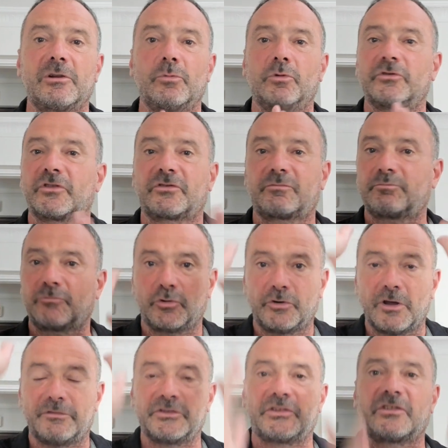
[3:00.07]
just, your
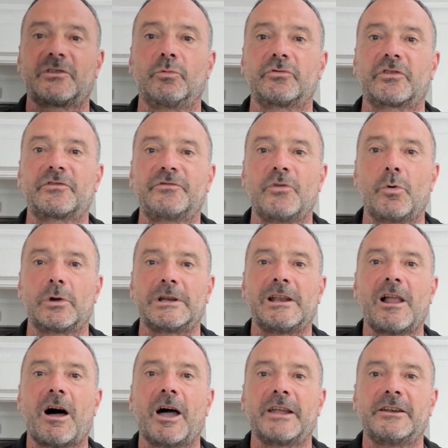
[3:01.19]
nervous system will just fall in
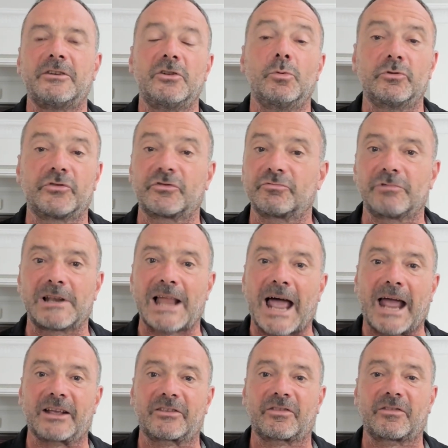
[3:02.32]
line and you will just
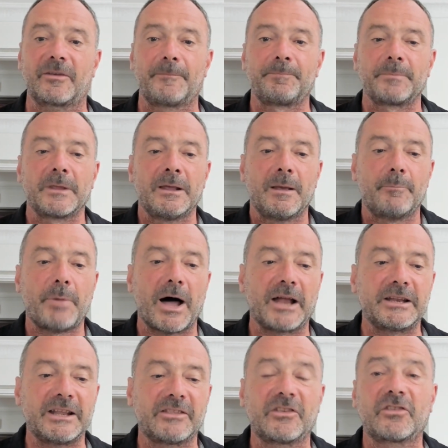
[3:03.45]
relax. But
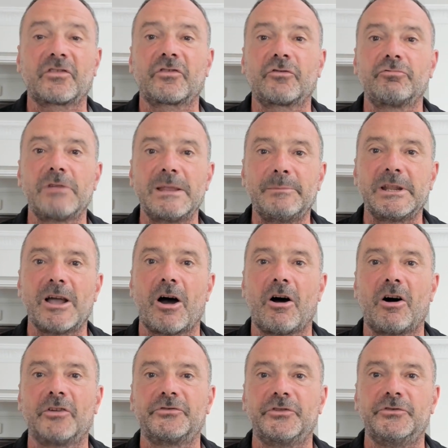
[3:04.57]
it's extremely
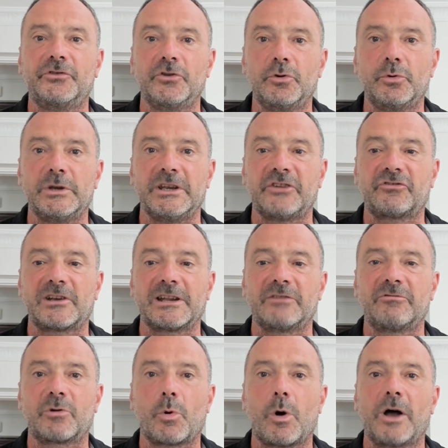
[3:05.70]
hard to do initially and
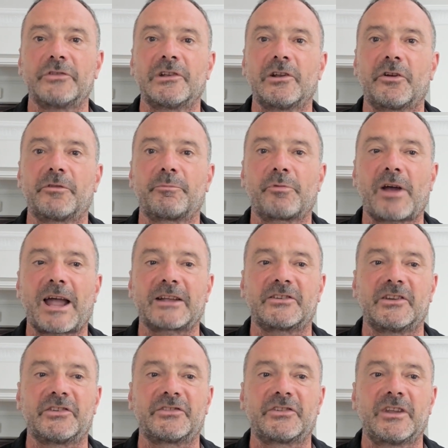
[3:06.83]
requires a lot of
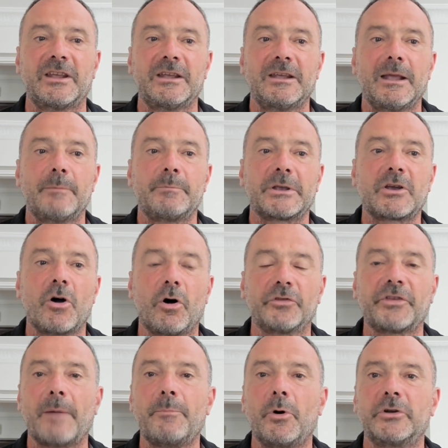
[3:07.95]
practice because
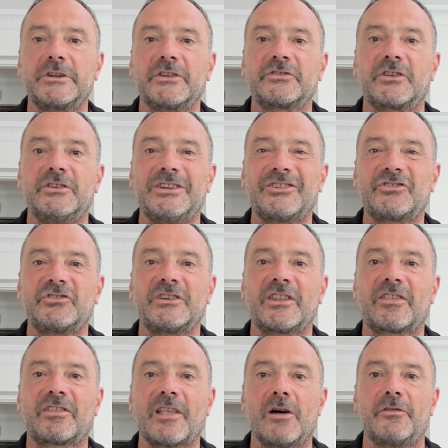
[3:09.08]
our body has conditioned
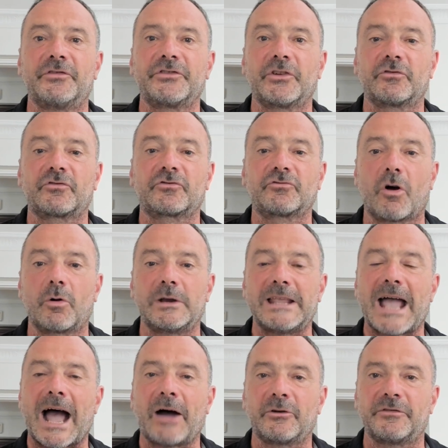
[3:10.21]
itself so strongly
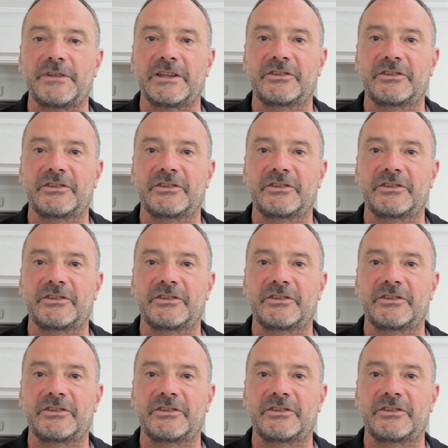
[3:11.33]
out of it.